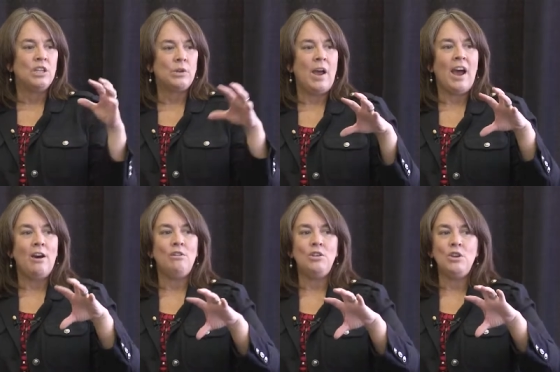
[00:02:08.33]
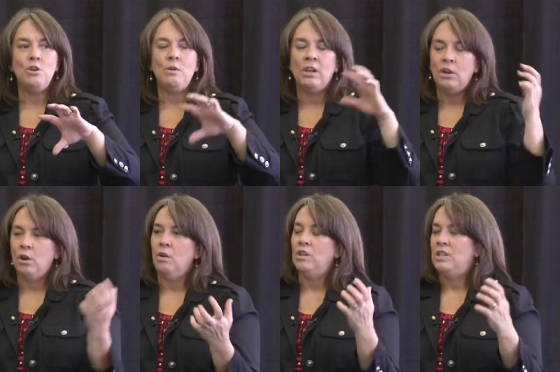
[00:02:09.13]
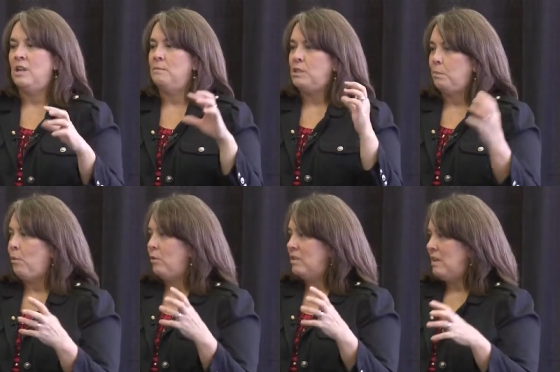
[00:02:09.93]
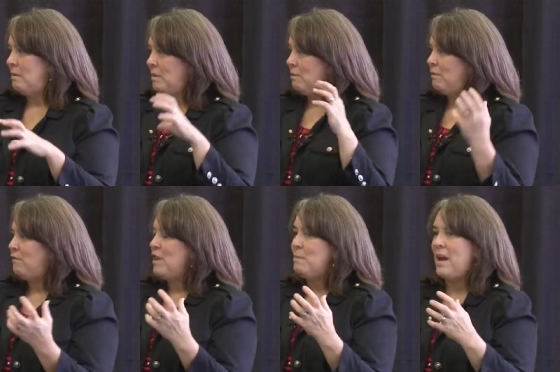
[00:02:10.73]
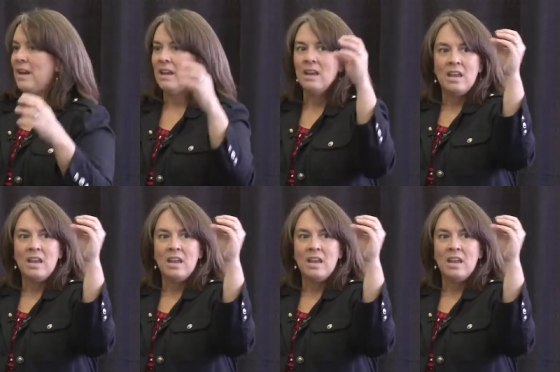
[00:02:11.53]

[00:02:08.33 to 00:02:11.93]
So how do you encourage them, support them, give them feedback